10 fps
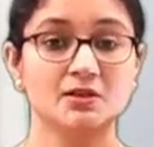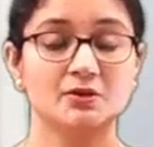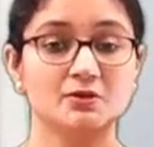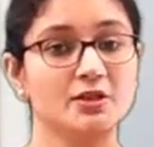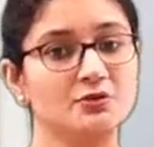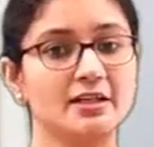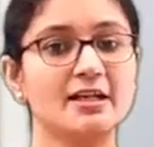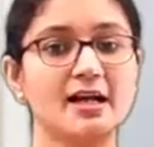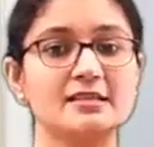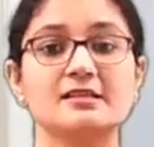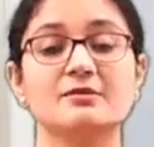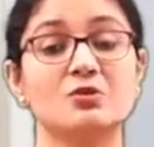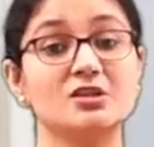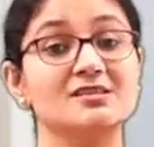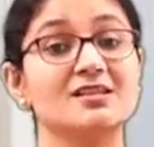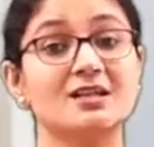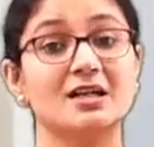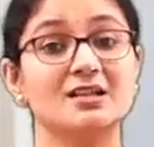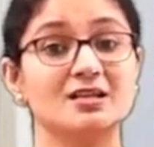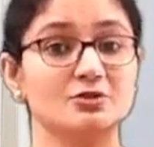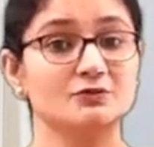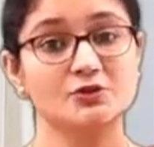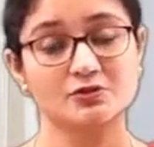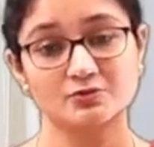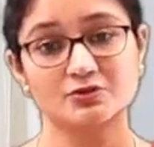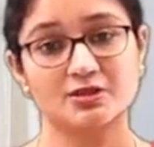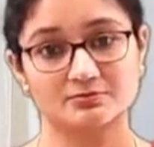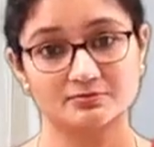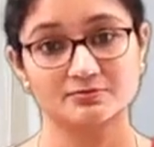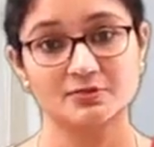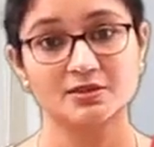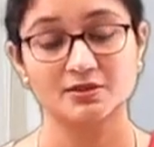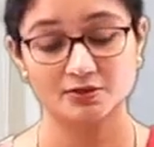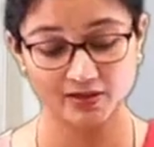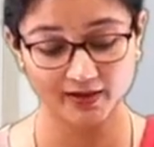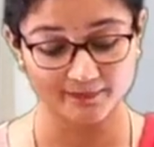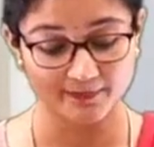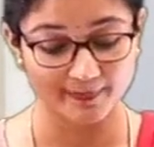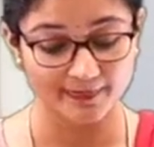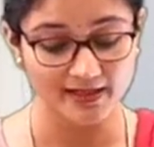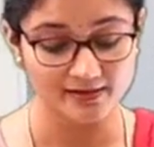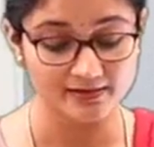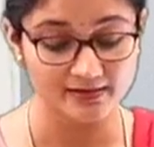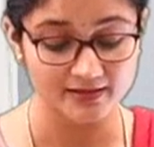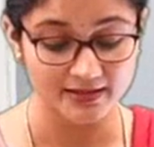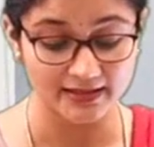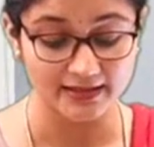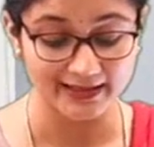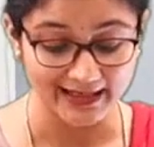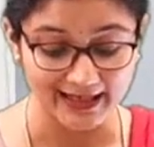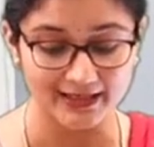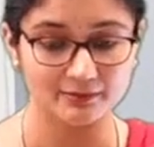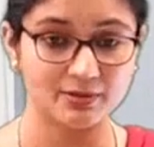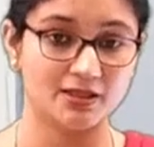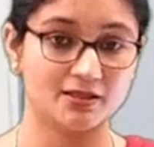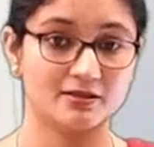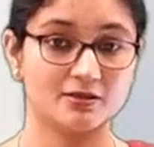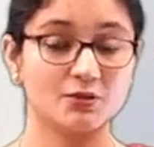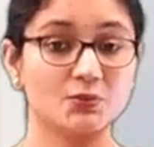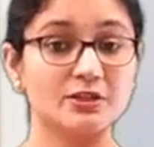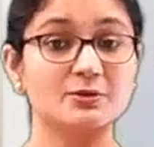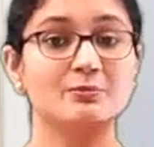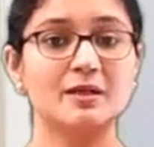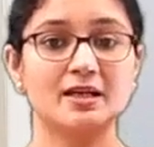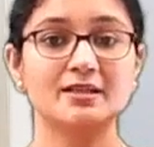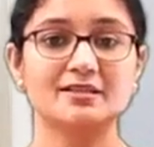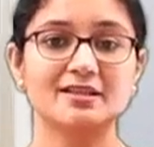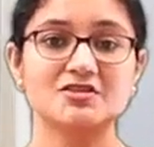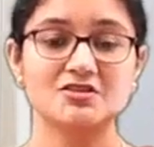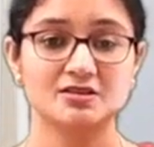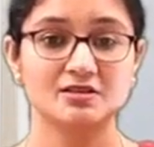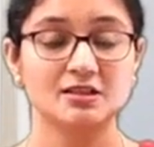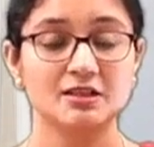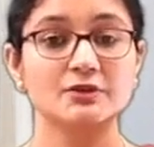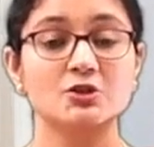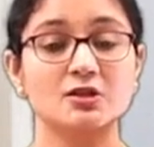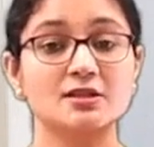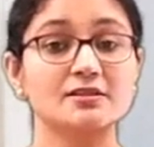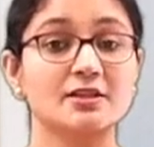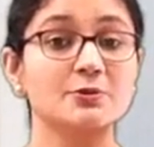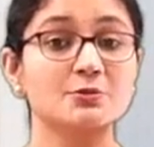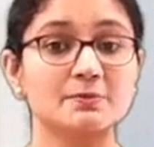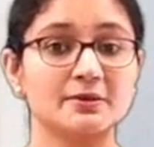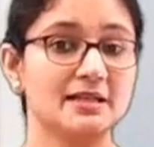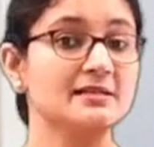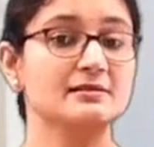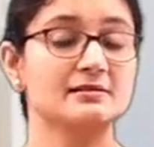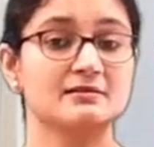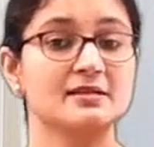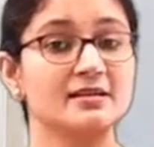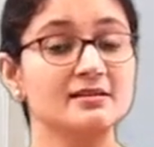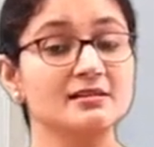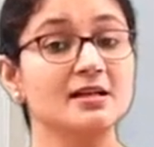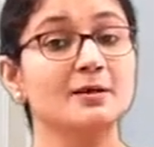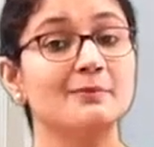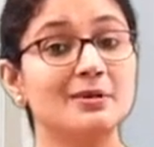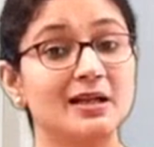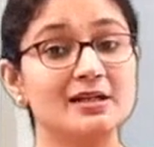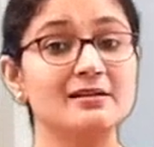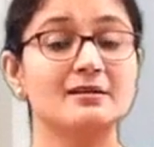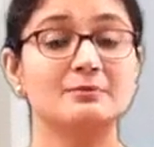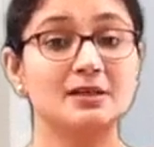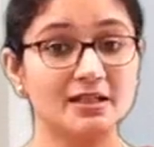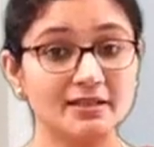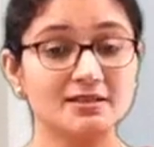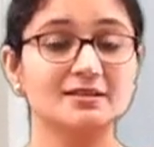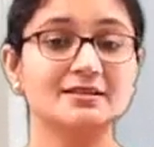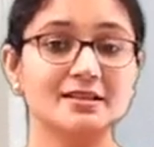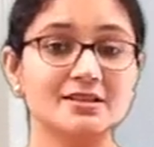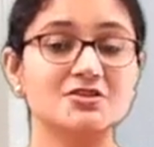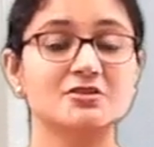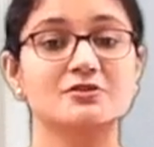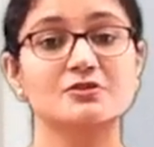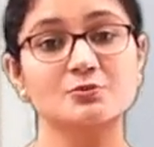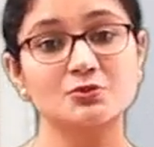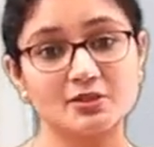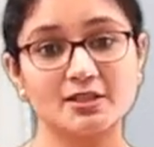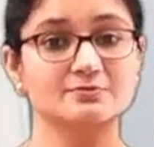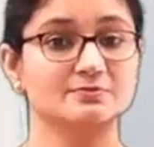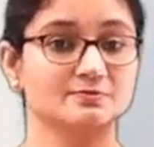Okay, you can ask him what is the color of the sputum. Okay, next is, it can be with blood tinged, we call as hemoptysis, that is blood tinged sputum.